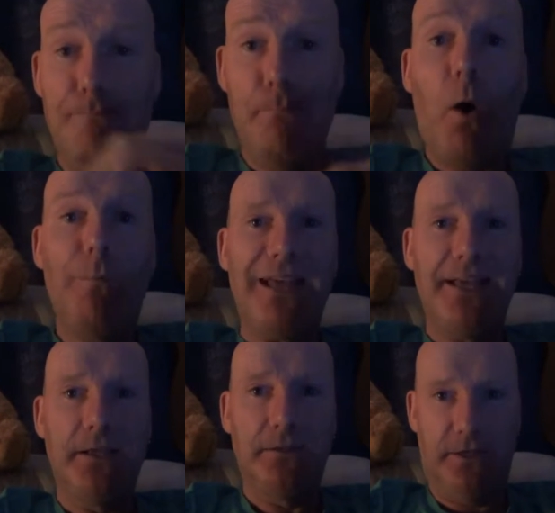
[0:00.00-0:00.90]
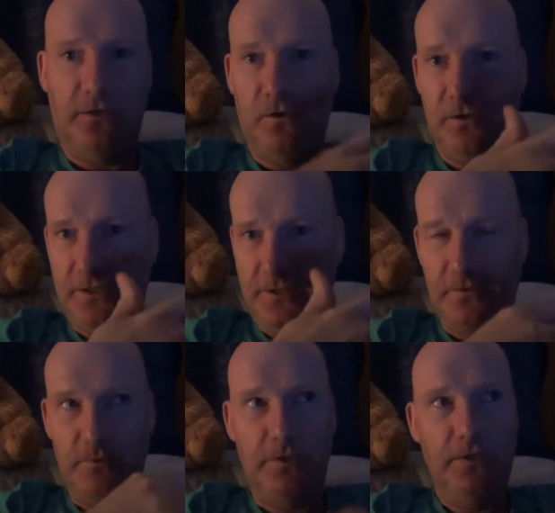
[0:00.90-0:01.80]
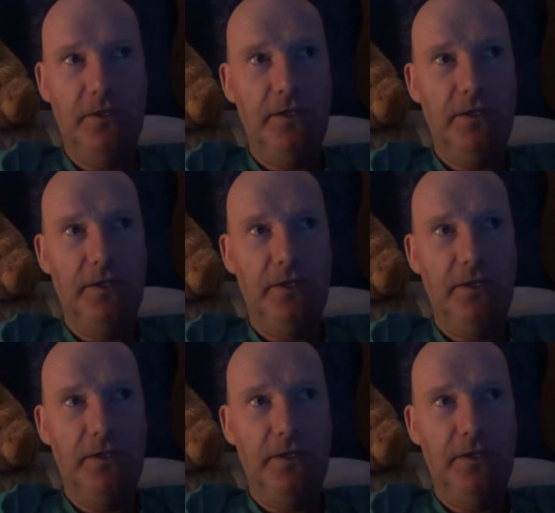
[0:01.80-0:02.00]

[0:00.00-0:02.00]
mobbing, they call it, you know, uh,